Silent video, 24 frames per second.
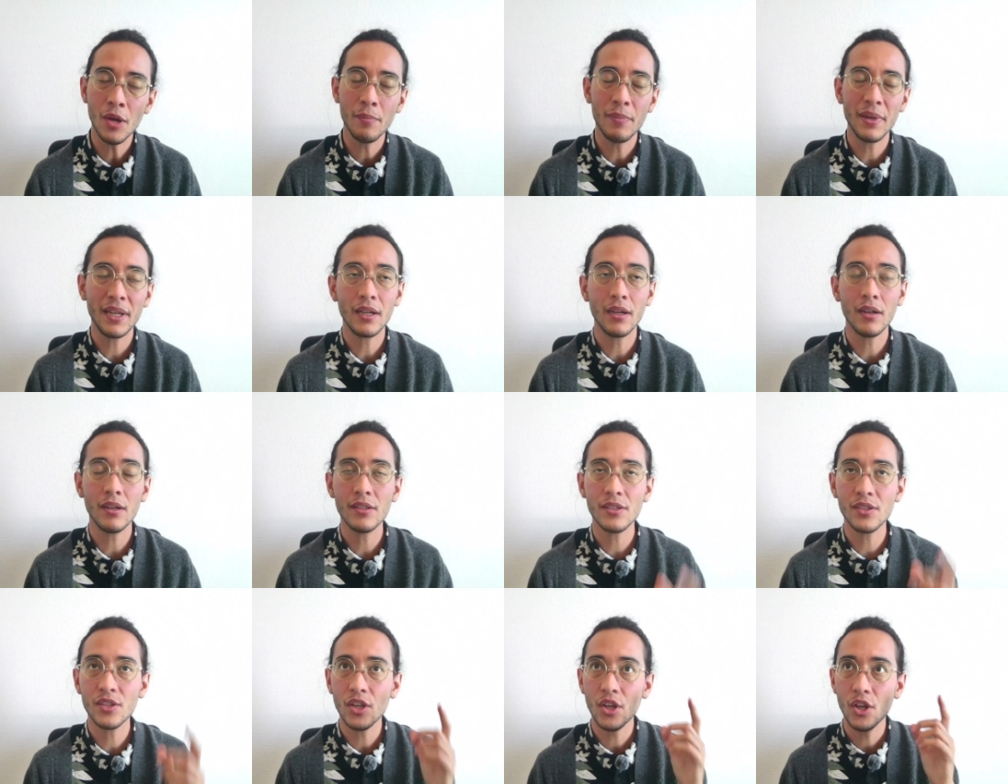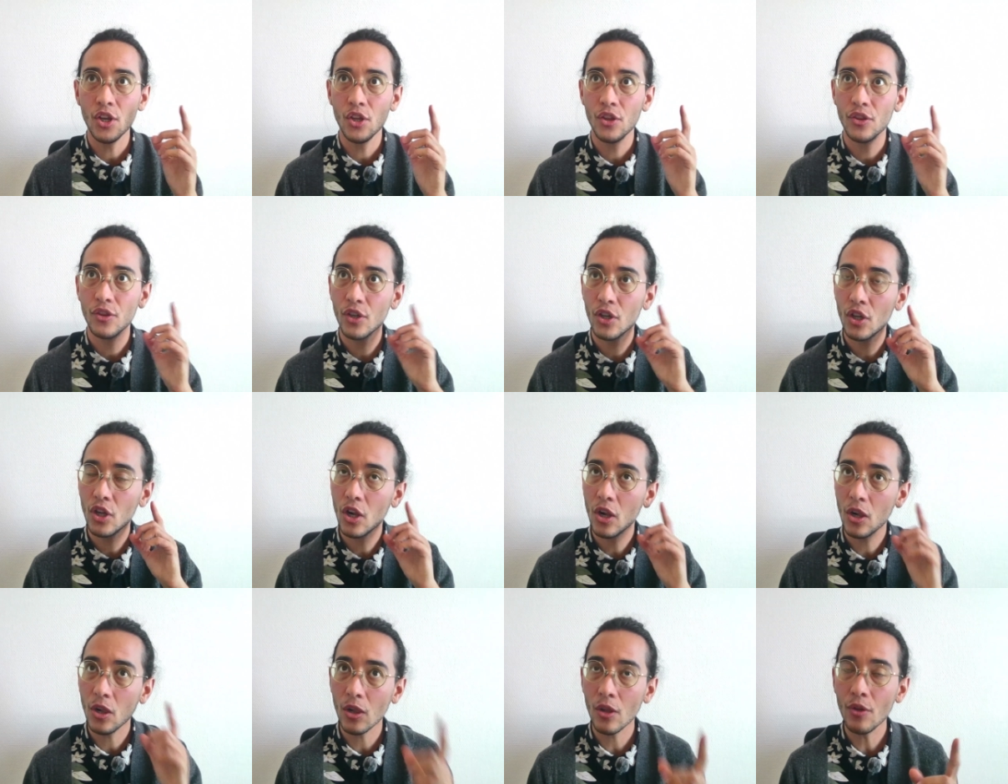because the
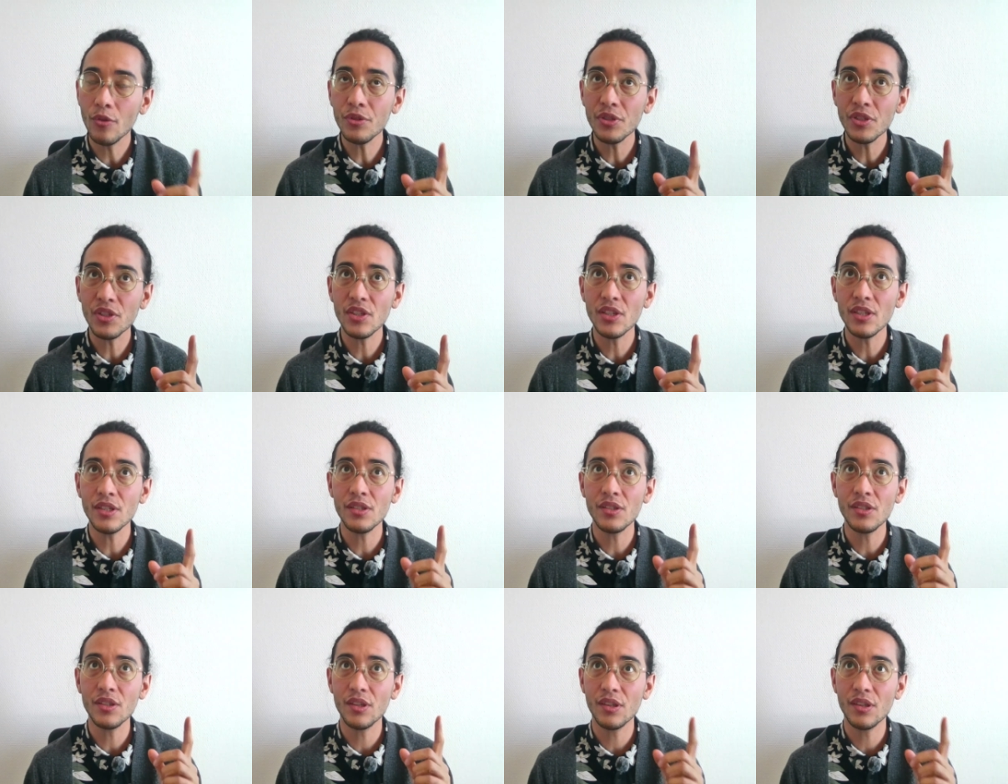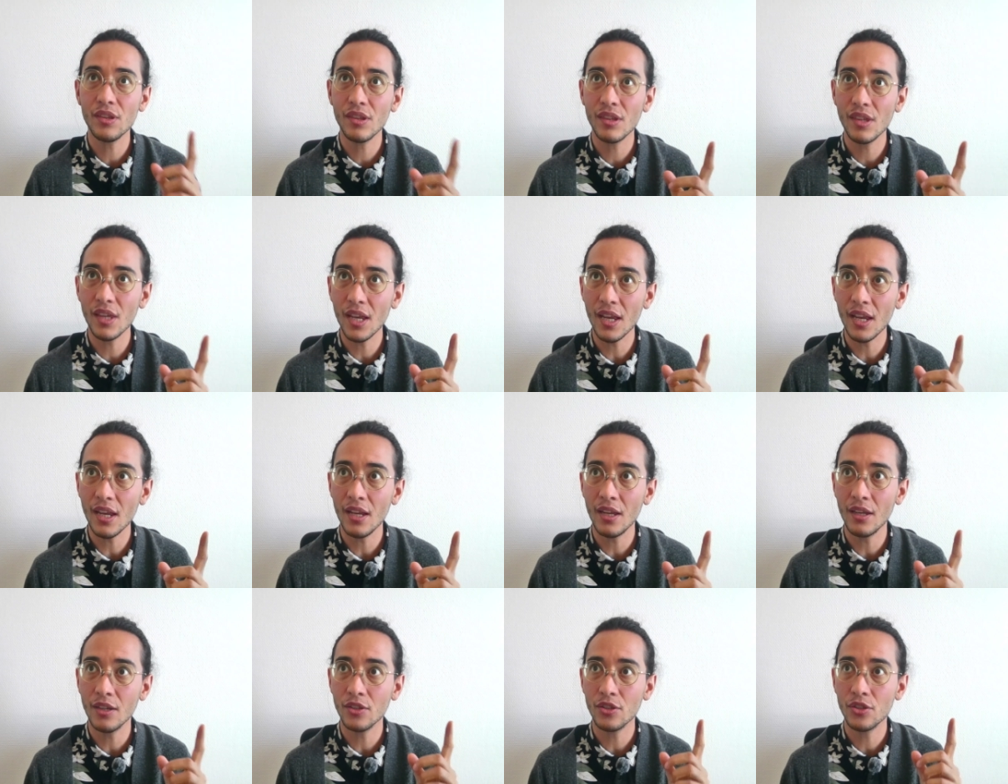closest
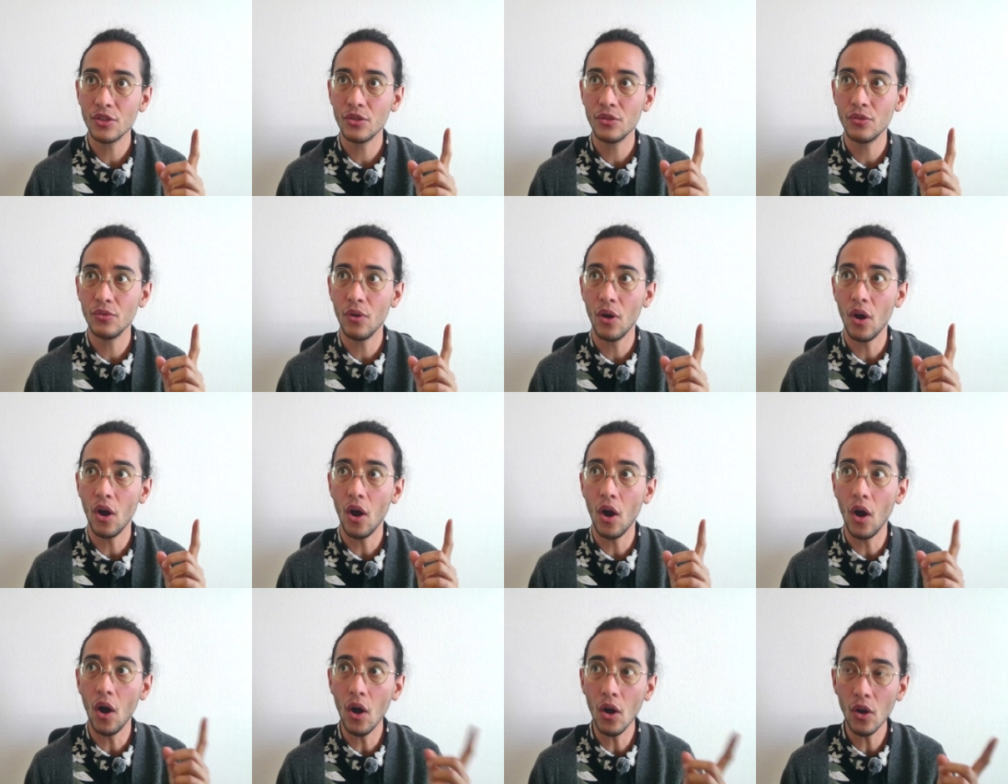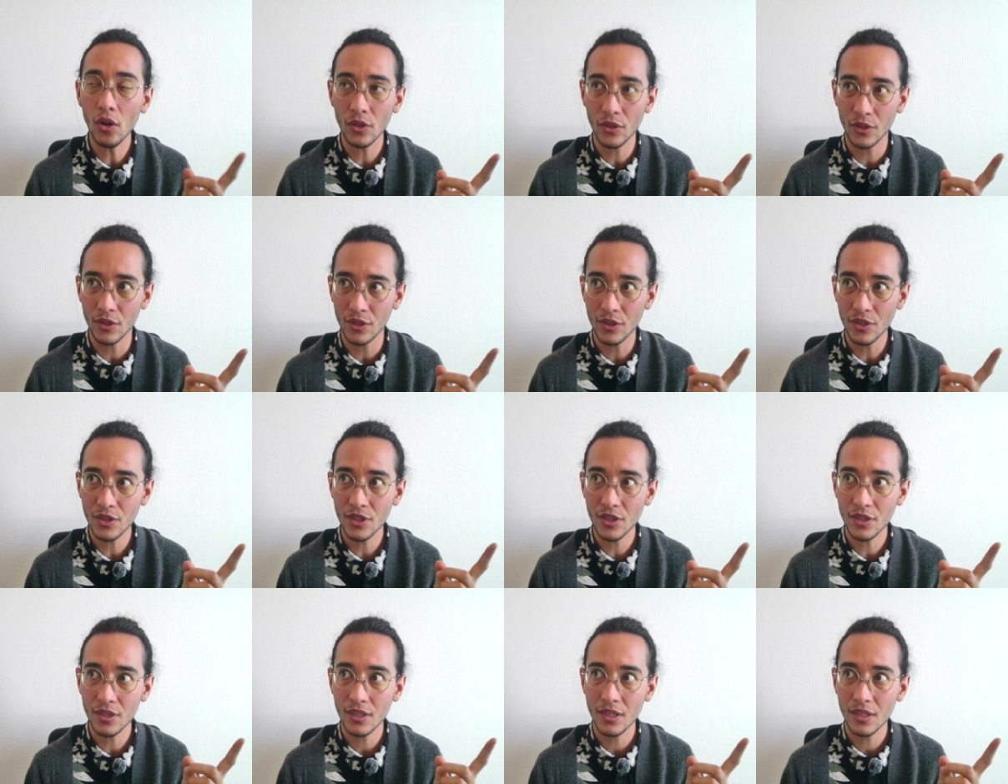thing to "ond"